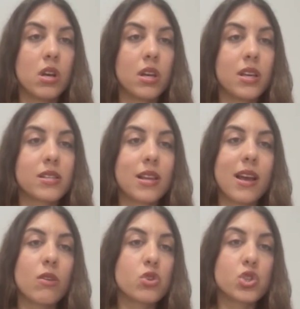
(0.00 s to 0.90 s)
His
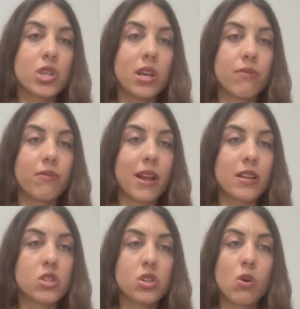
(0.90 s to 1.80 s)
leg was stiff like
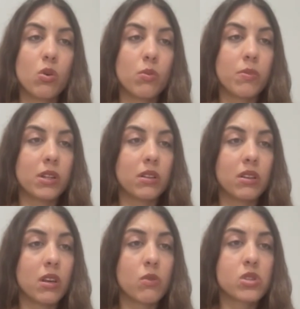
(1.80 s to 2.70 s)
stone, but
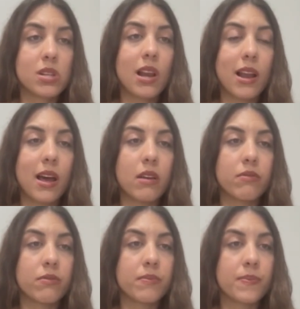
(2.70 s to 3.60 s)
he was still alive.